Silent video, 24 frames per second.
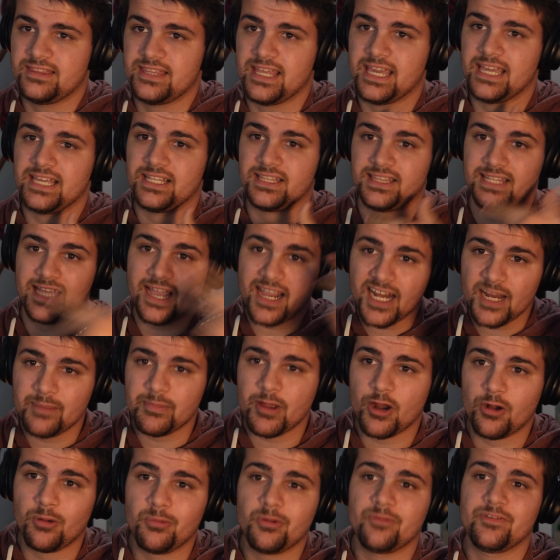They lied
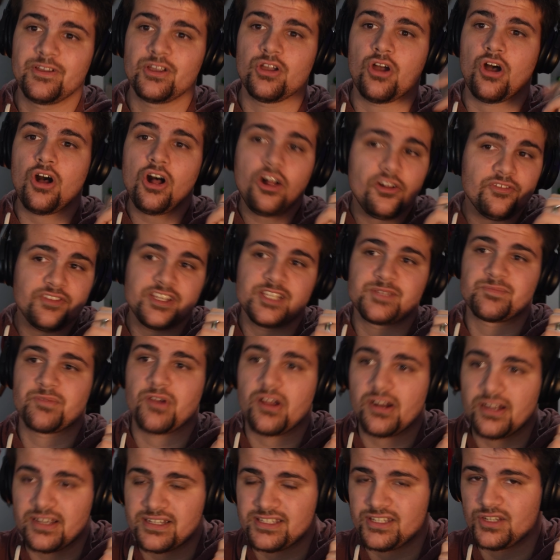about removing all of these
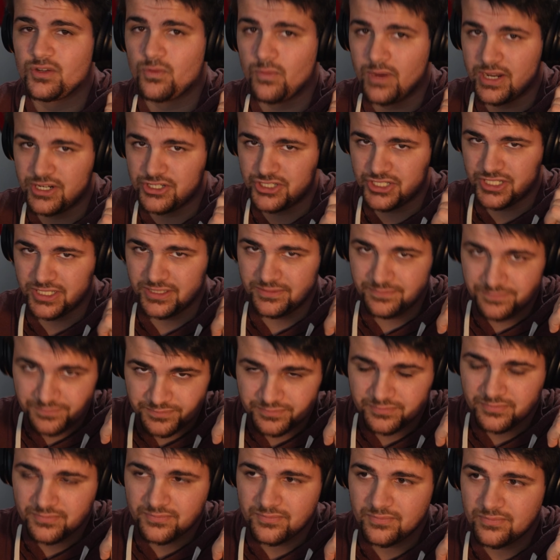products in question
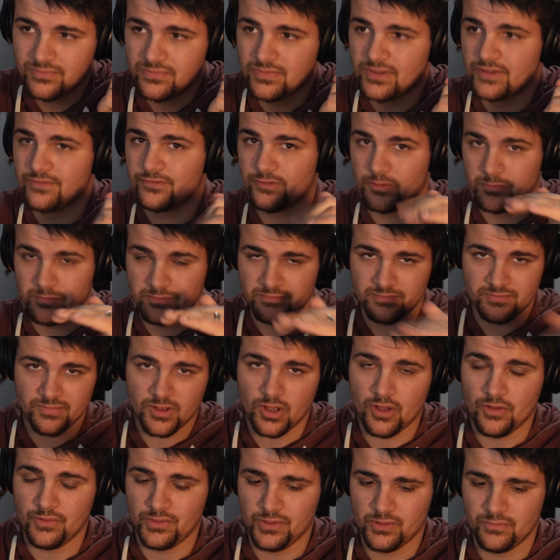from
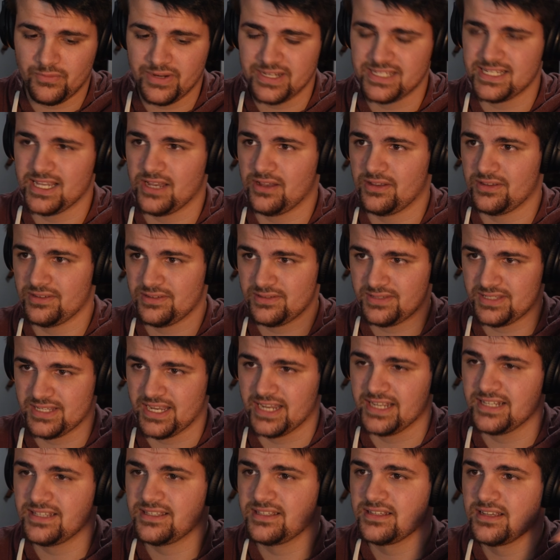all the retail
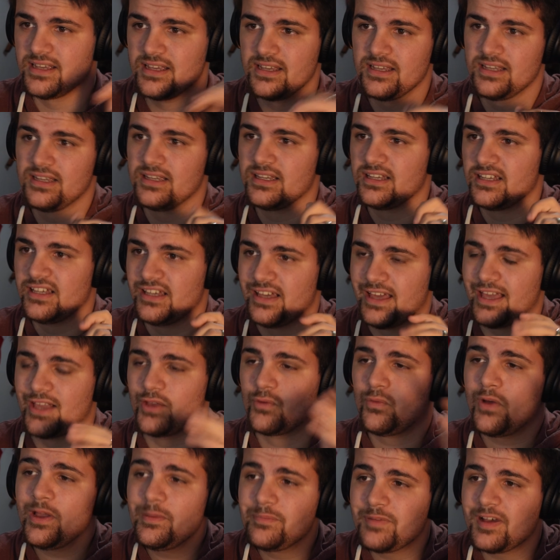sites,
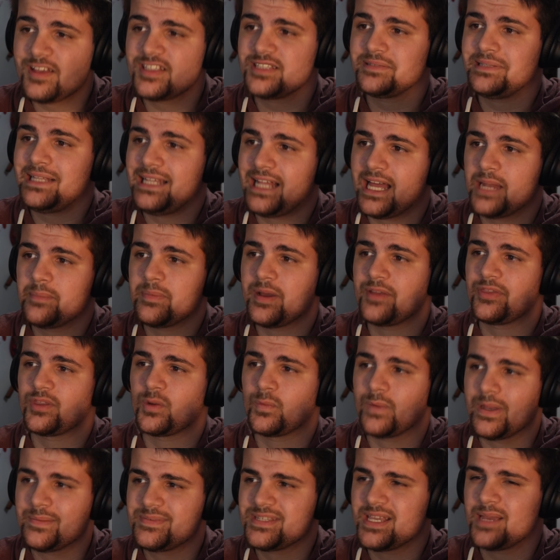and quite possibly lied about
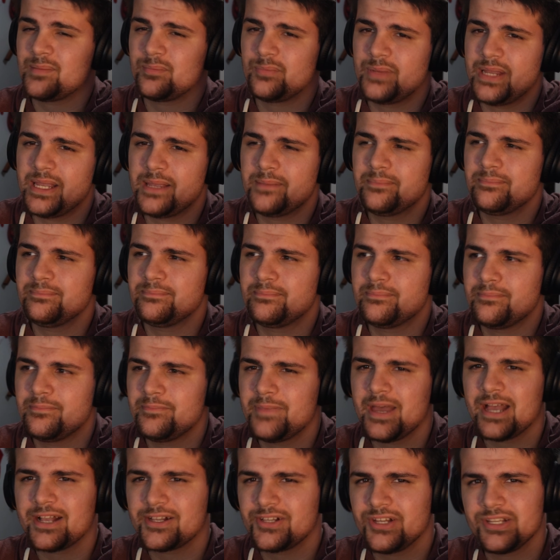their website being
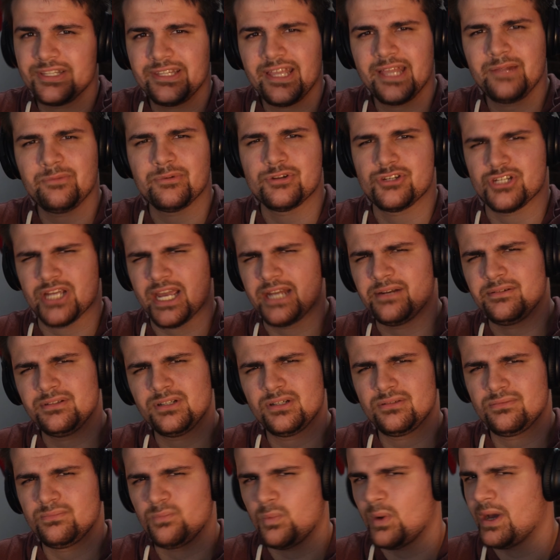back online, which I don't
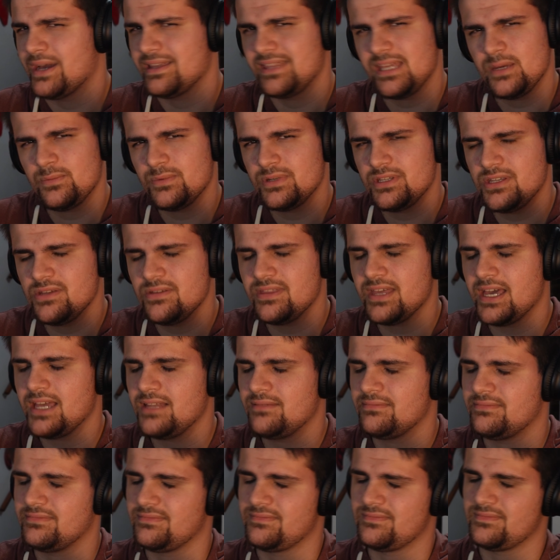know why they would do that.